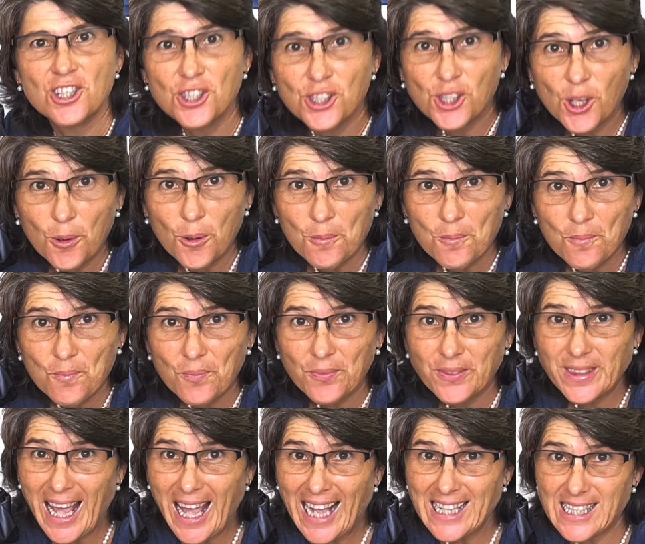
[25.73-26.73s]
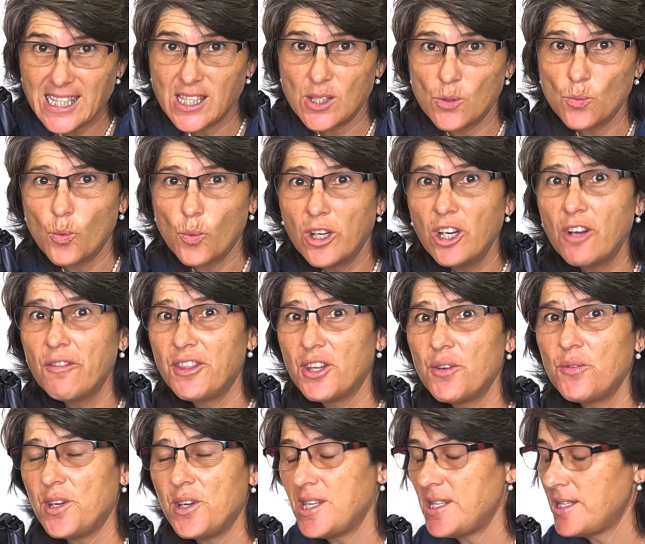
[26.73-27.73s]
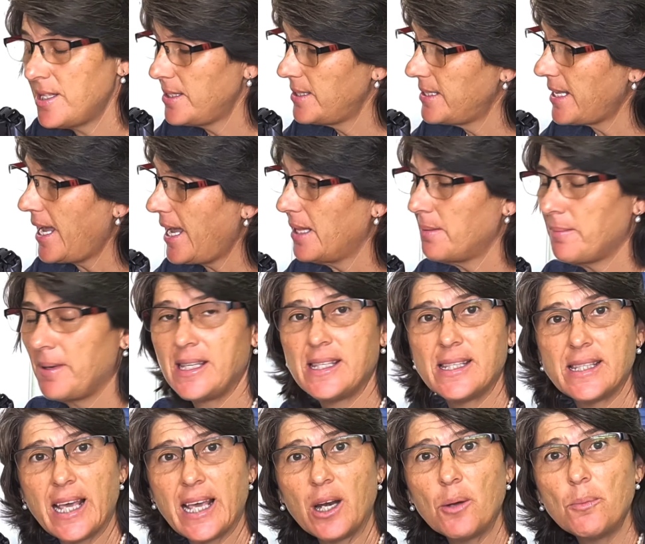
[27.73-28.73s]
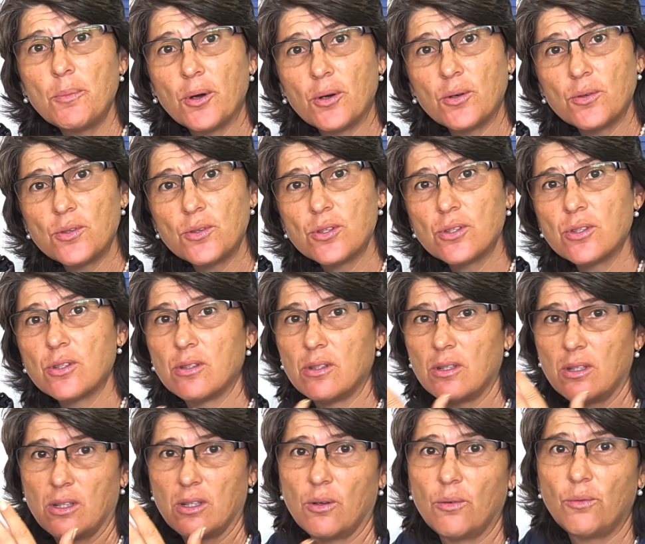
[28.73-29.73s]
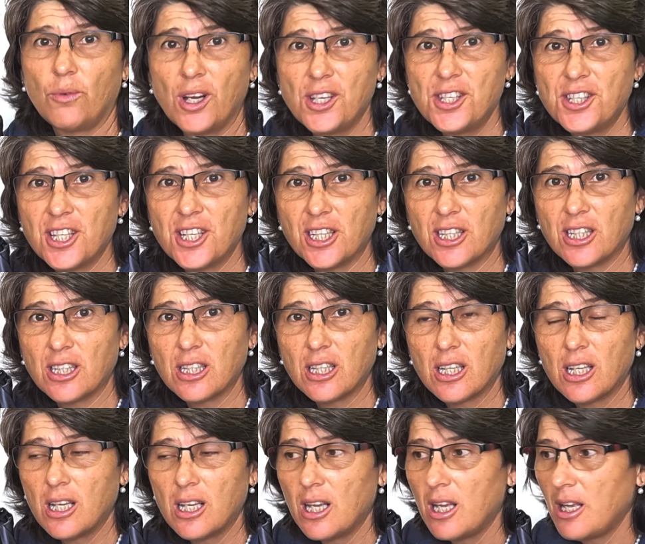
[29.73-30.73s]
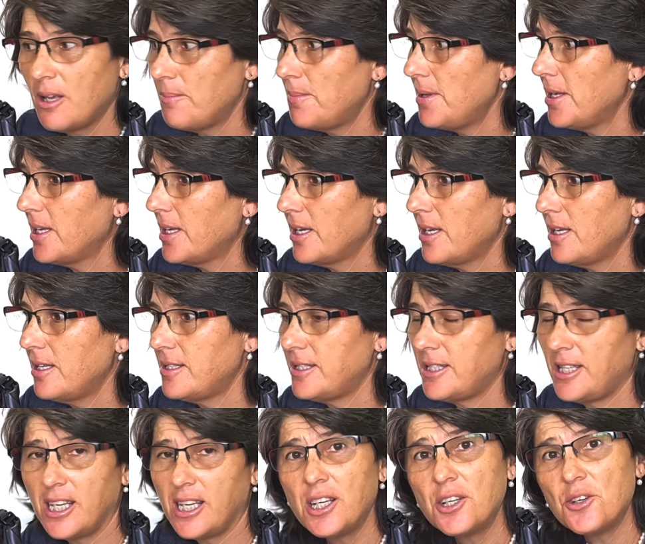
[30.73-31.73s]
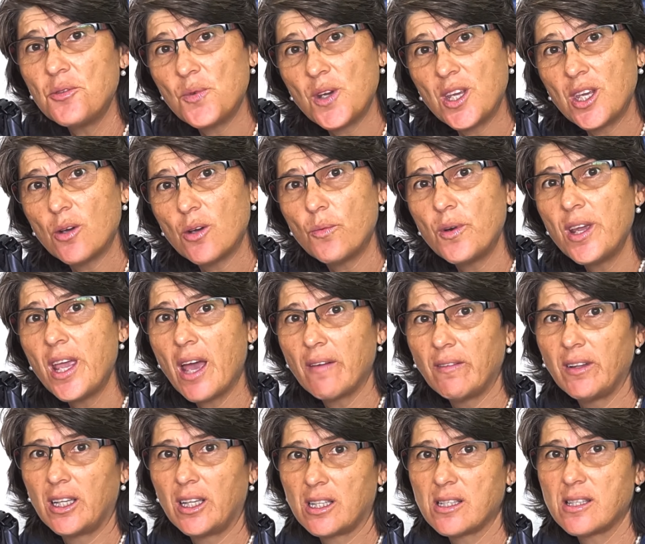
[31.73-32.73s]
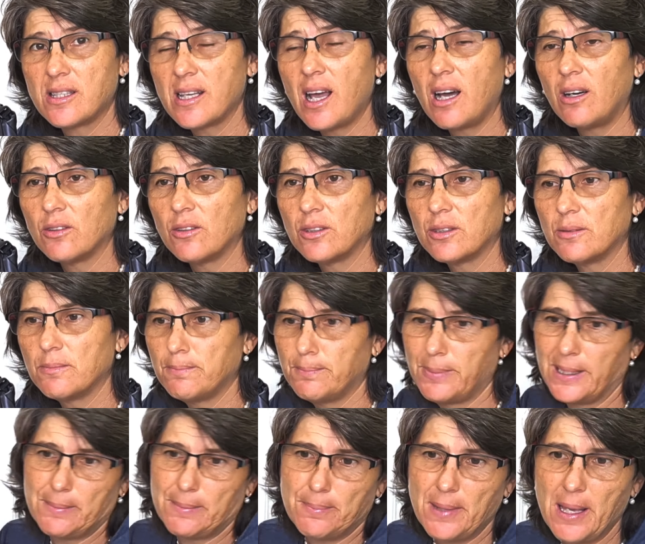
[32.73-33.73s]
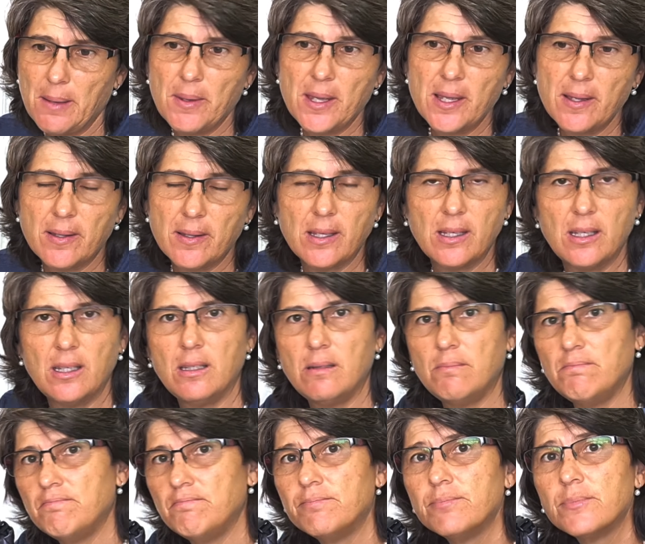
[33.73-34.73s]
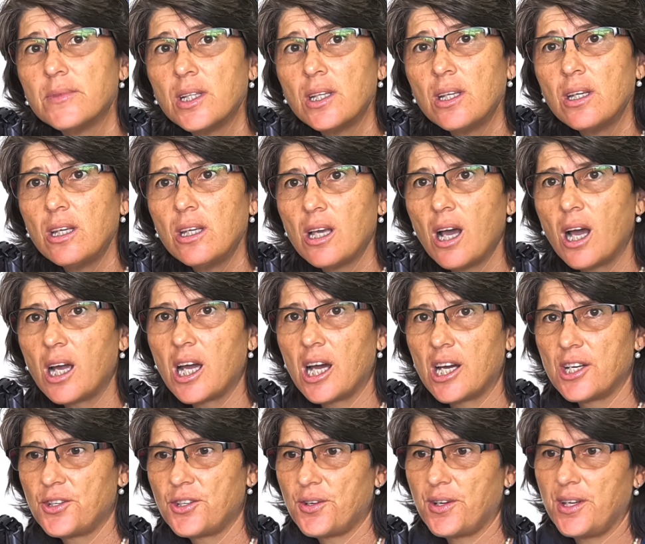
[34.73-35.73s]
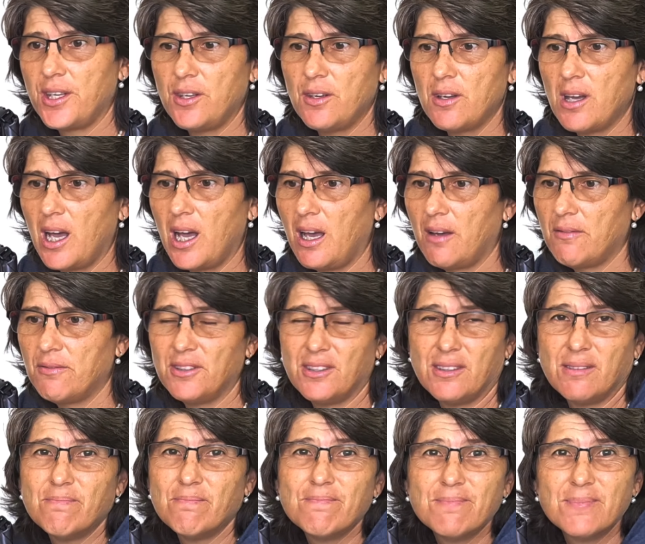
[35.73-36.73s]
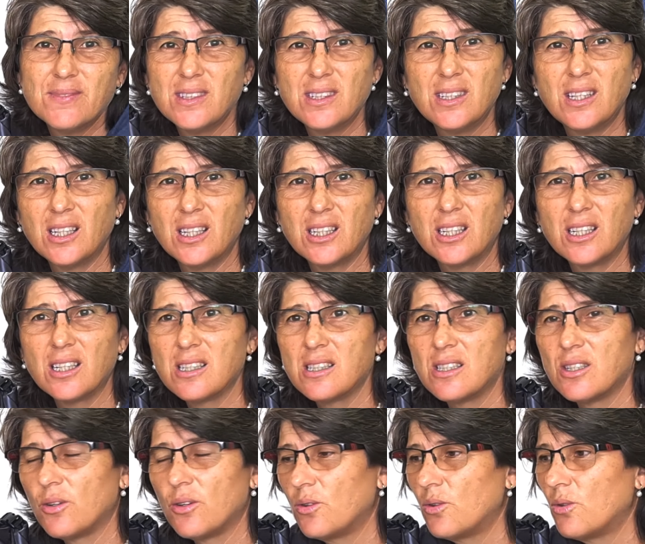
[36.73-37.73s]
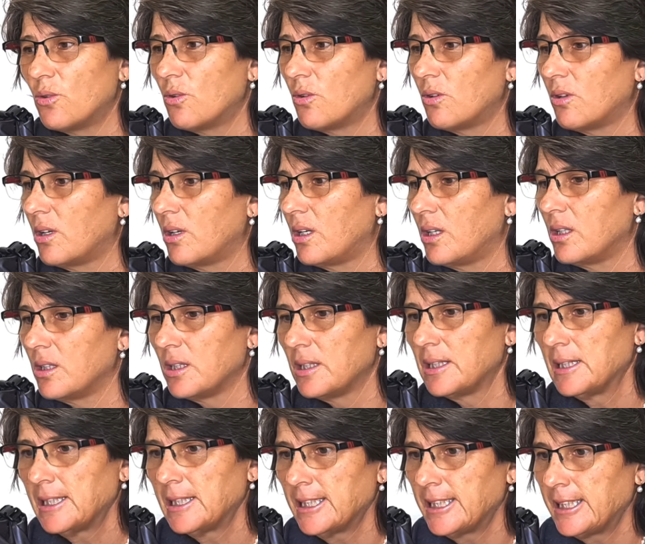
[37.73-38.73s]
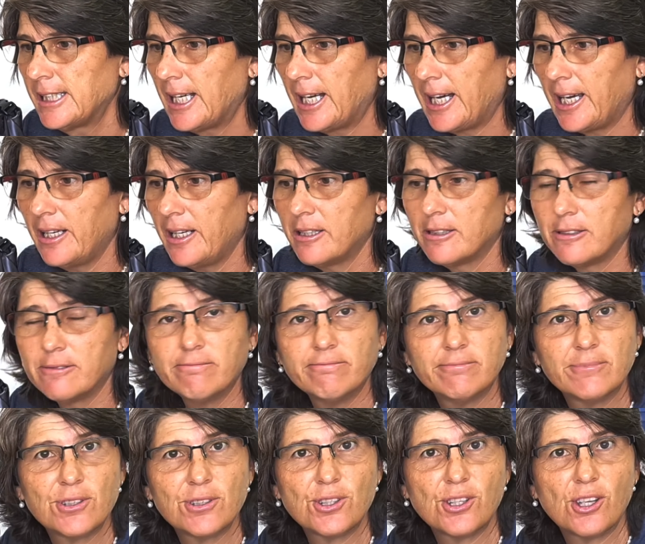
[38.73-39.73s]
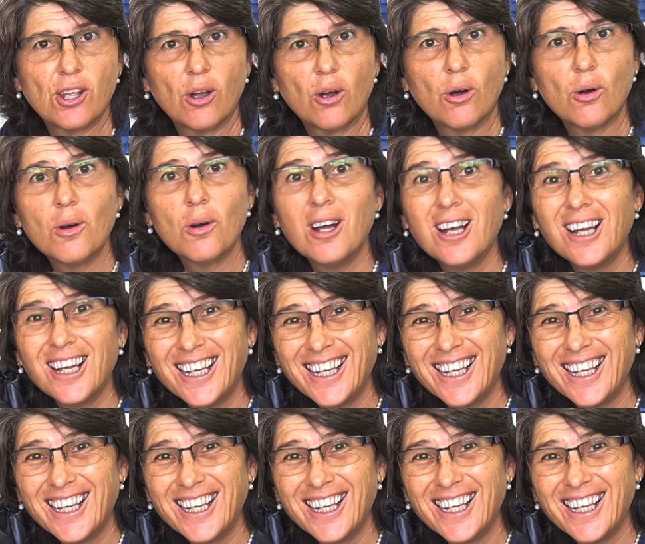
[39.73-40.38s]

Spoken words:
So that's one of the reasons that my saddle posts rusted. Because here in Rio, we have a lot of salt. But maybe in your country, you have dirt or, I don't know, snow.